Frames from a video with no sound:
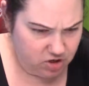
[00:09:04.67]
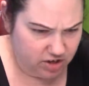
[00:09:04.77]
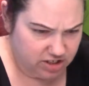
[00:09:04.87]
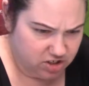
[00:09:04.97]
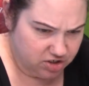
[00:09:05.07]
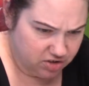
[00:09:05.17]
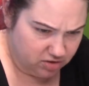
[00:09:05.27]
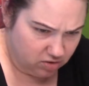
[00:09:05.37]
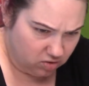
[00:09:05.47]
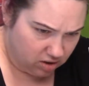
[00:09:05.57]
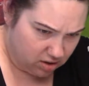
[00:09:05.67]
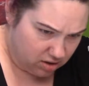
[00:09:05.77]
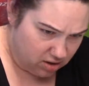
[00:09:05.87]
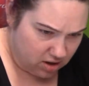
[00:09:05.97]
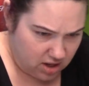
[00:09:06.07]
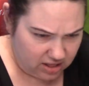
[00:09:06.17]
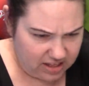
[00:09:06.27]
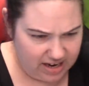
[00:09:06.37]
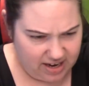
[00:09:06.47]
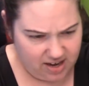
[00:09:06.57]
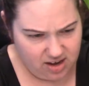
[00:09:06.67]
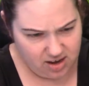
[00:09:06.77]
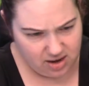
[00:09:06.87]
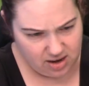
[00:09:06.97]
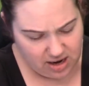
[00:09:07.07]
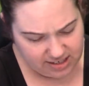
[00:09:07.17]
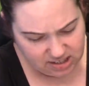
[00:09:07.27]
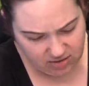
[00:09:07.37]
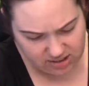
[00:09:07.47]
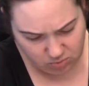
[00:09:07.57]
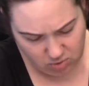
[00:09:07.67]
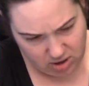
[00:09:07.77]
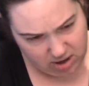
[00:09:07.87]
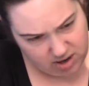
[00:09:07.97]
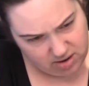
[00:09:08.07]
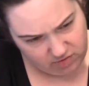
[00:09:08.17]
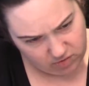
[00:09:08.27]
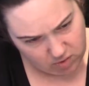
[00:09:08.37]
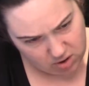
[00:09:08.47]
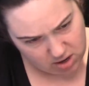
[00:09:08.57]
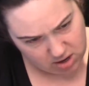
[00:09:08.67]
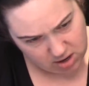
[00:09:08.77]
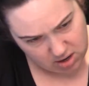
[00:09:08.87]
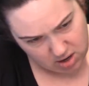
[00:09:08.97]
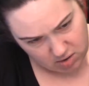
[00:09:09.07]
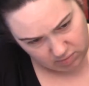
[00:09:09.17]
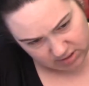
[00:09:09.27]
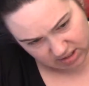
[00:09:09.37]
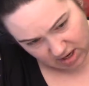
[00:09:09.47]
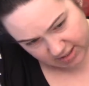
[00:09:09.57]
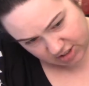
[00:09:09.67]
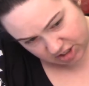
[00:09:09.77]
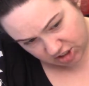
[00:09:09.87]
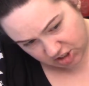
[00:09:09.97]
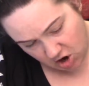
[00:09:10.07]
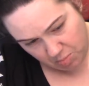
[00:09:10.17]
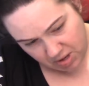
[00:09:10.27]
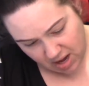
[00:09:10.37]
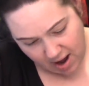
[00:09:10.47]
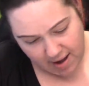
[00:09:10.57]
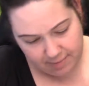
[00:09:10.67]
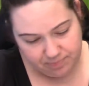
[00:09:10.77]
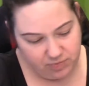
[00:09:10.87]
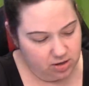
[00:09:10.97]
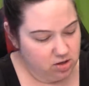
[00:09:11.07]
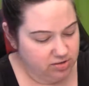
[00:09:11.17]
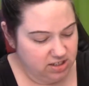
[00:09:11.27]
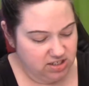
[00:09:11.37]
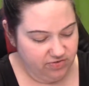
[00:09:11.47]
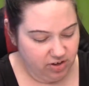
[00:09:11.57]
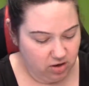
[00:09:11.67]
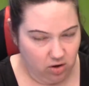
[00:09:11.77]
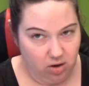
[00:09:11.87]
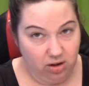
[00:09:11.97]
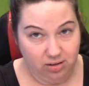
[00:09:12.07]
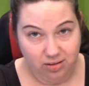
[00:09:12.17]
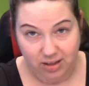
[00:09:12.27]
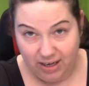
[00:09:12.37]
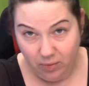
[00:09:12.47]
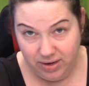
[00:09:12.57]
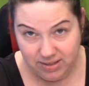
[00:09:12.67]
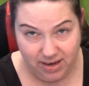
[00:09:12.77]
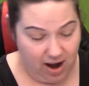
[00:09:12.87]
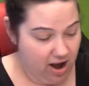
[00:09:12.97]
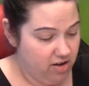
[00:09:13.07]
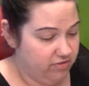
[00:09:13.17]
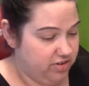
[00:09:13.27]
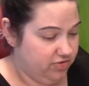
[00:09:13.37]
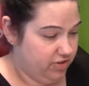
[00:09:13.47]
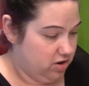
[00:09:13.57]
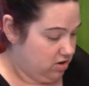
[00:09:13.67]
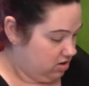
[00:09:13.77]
you can do, like, I saw this one with Dawn dish soap and that, using different liquids that have different